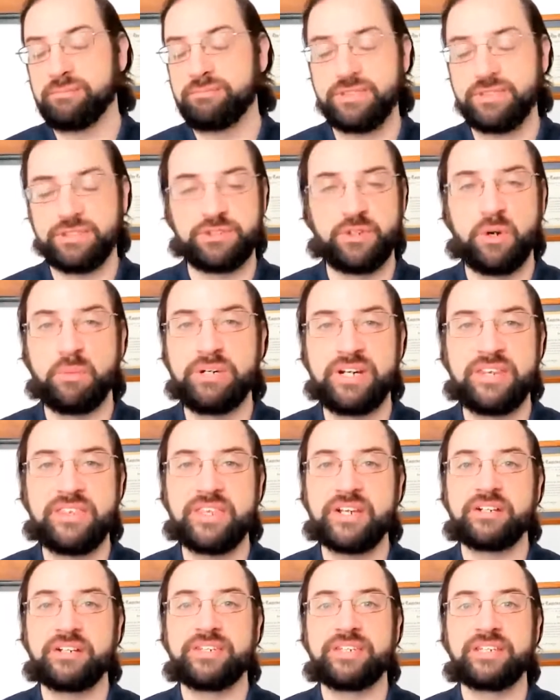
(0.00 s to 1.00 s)
there's nobody
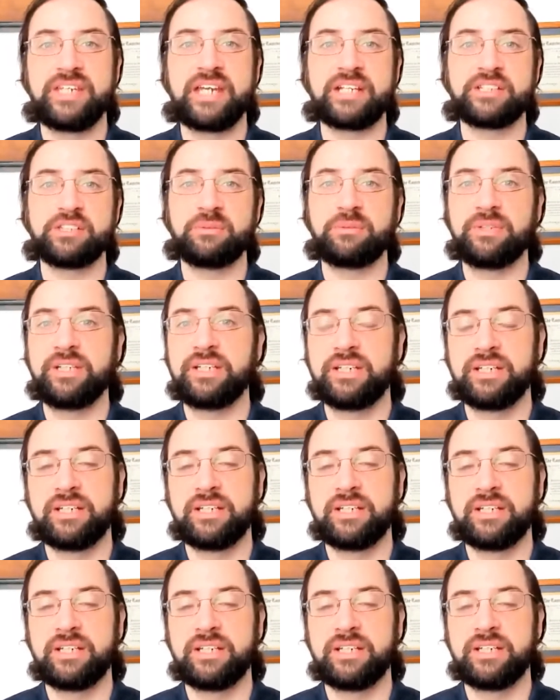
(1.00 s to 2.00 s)
there the next week,
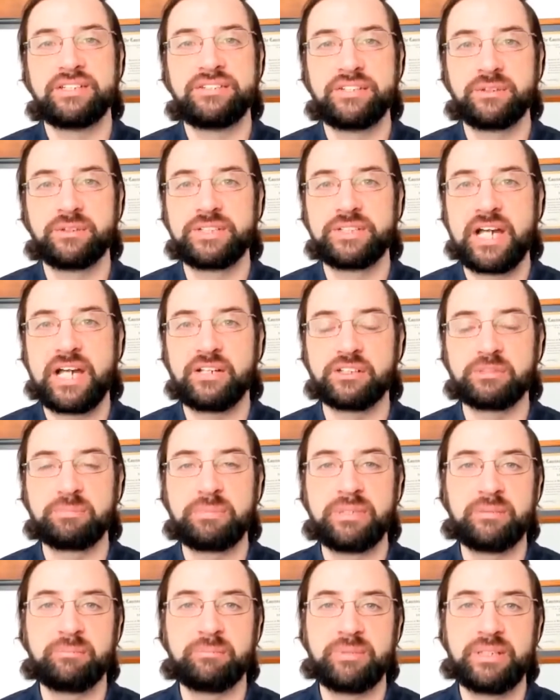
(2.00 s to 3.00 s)
$0
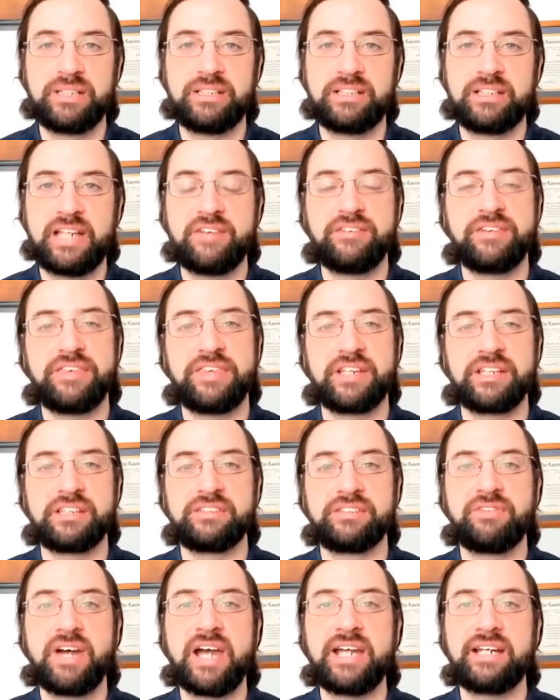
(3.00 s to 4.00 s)
being bid, everything's
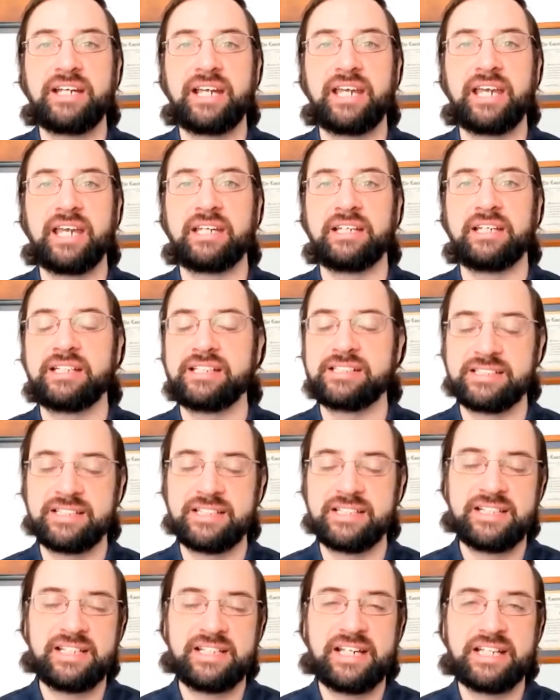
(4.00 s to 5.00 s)
fine again, and
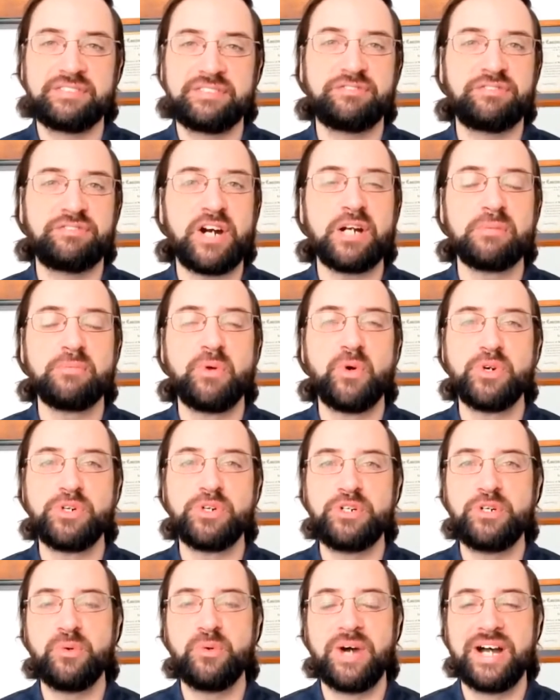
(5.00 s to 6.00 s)
it's far more
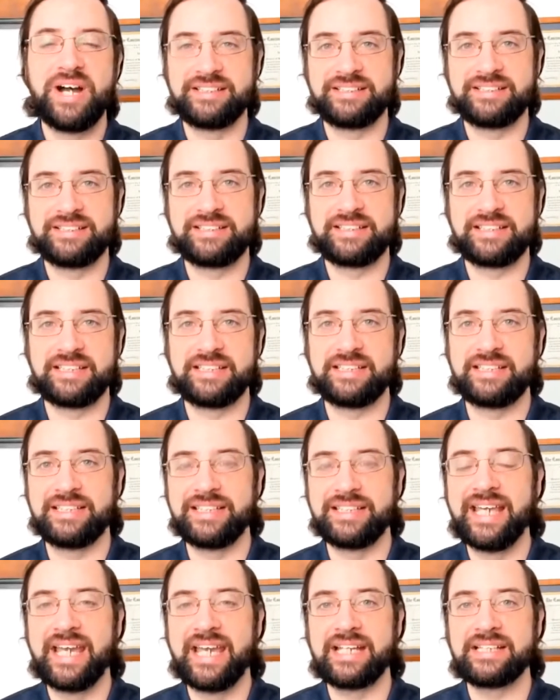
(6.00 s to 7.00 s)
nuanced than
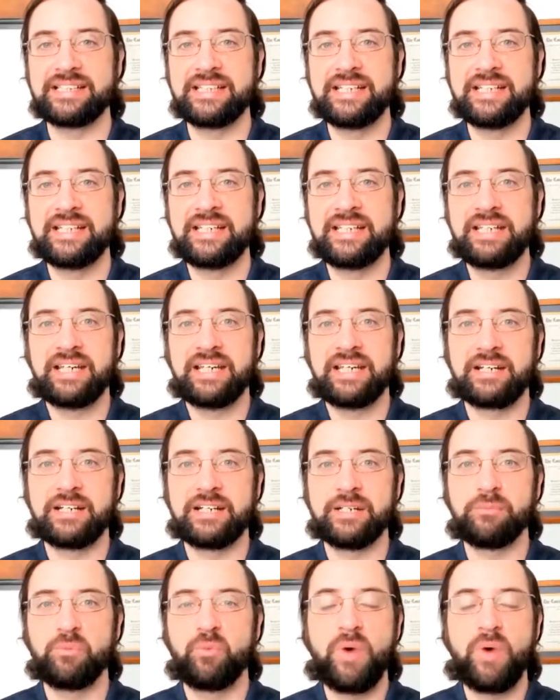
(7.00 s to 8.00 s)
that.
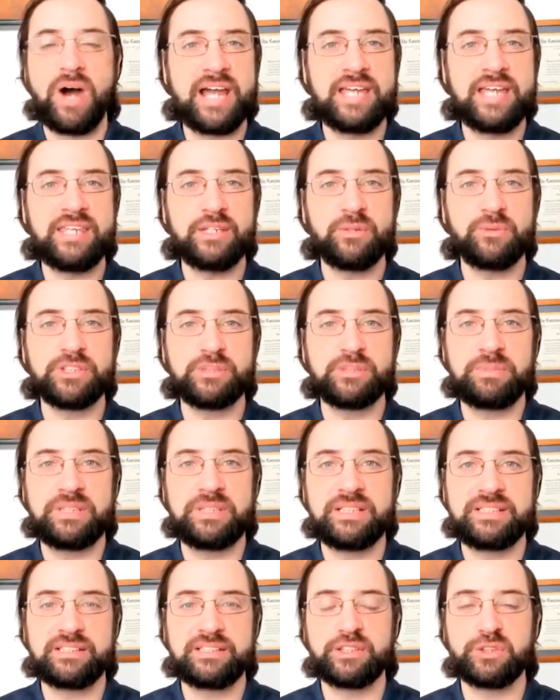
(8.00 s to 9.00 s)
Why there was
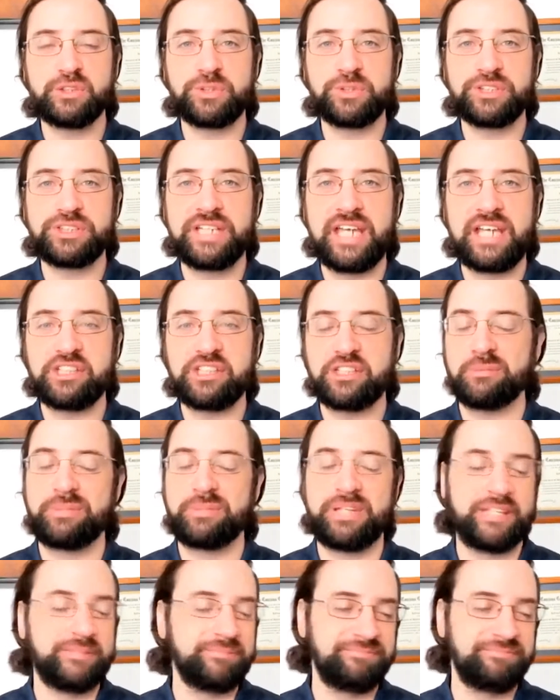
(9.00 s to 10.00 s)
bids at the Swiss National
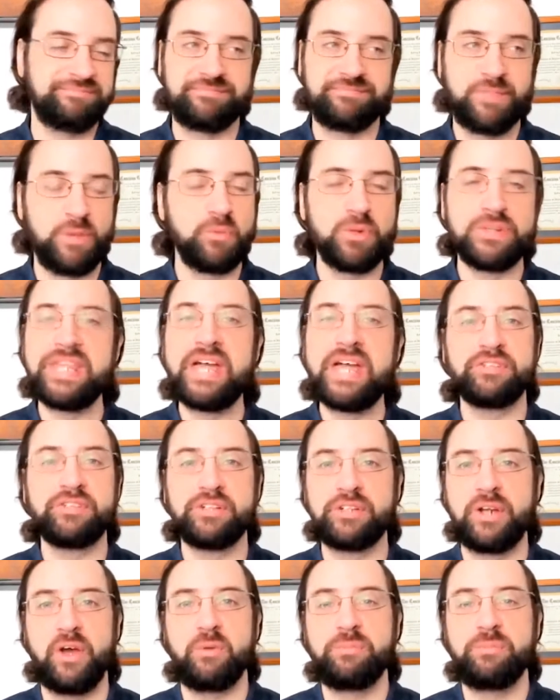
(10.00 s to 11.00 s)
Bank, we'll never
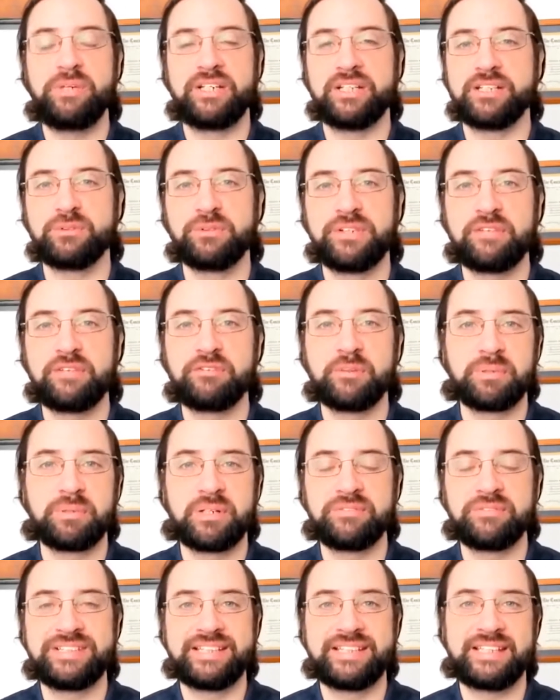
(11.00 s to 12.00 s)
know because we're never
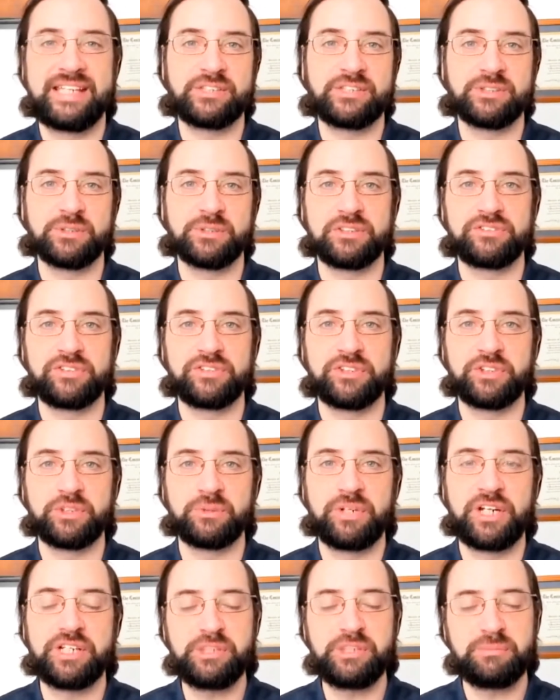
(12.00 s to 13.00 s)
privy to that sort of
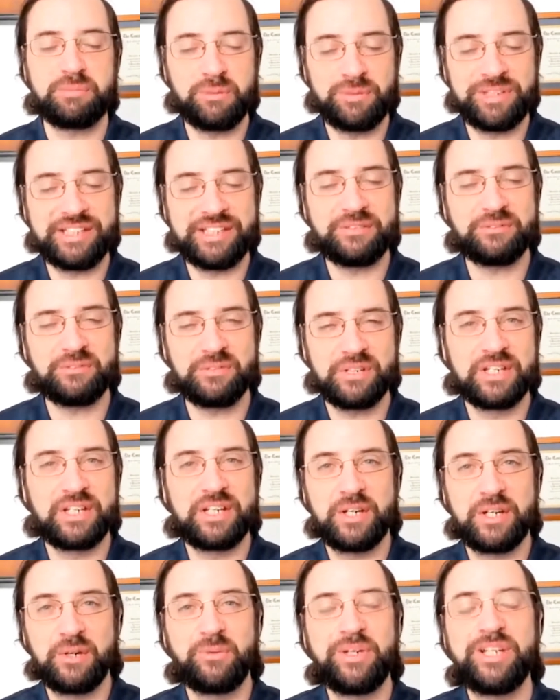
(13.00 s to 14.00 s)
situation, but we
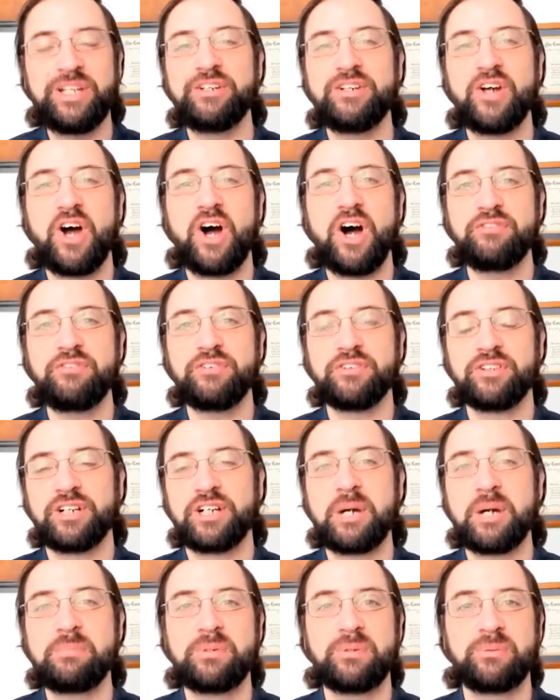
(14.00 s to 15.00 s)
can offer a
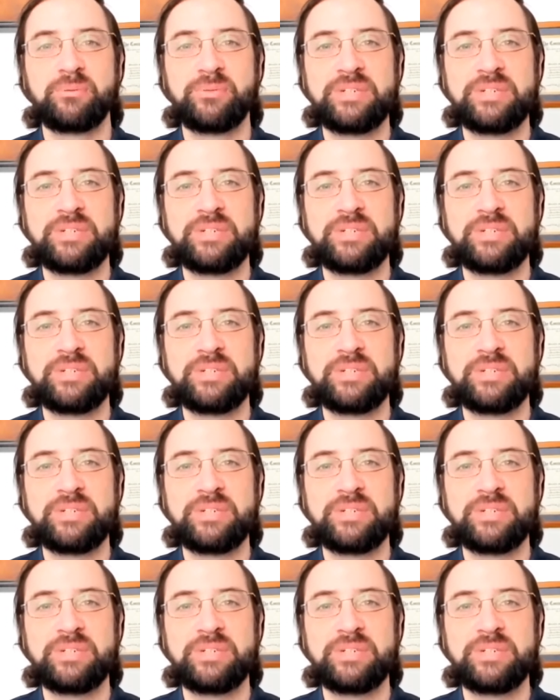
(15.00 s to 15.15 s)
couple